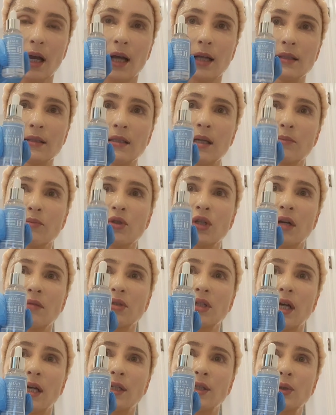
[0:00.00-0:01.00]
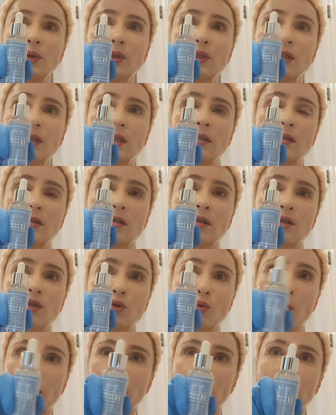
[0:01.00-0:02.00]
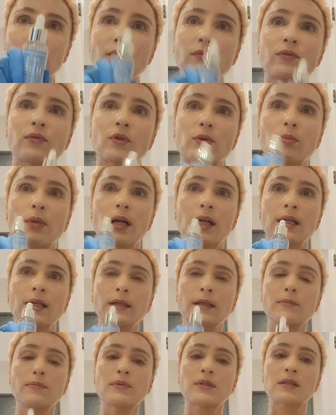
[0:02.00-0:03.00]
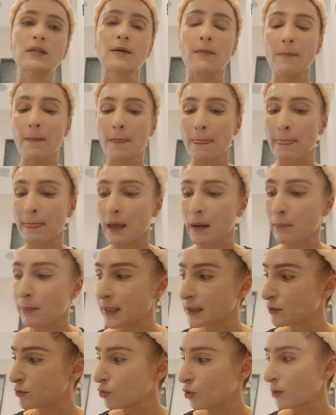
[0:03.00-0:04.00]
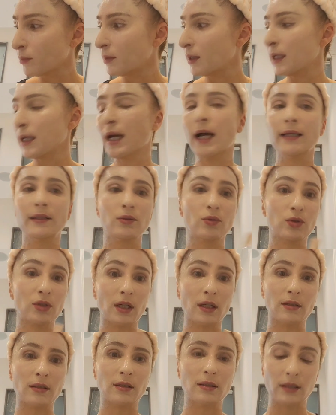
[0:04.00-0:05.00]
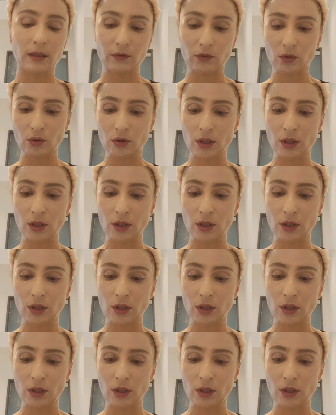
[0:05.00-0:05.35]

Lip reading: And sometimes I use this as well for my lips, but normally I use other stuff.